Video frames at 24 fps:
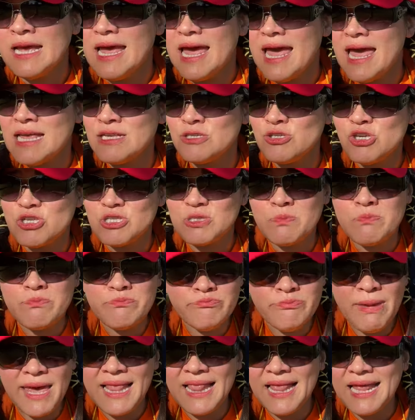and just
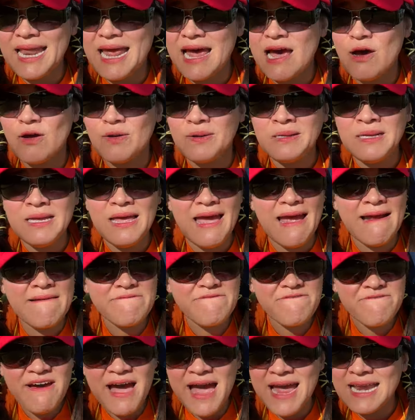mail it out and
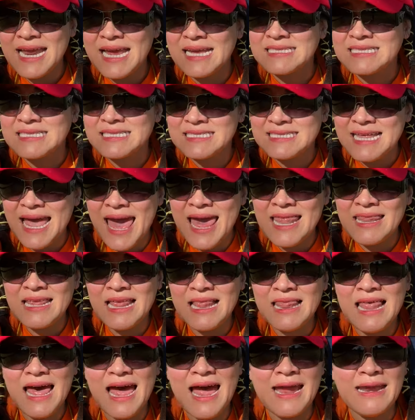fight and stand the
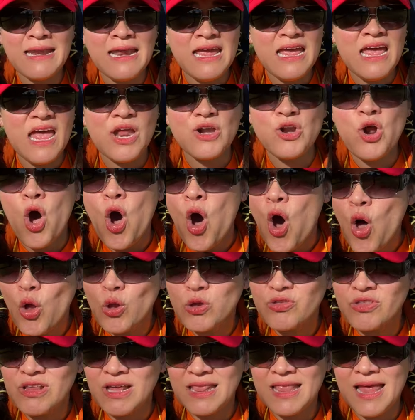line and
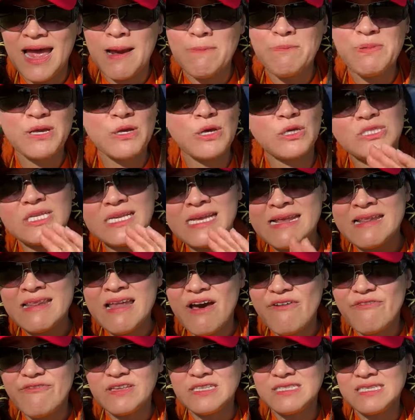hold the line, because
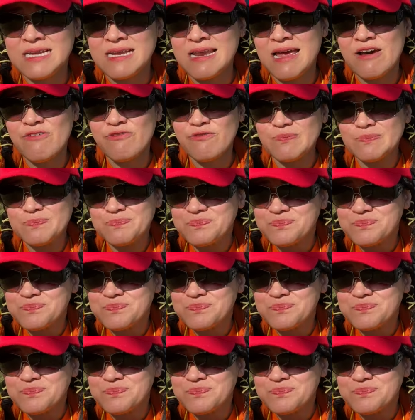enough is enough.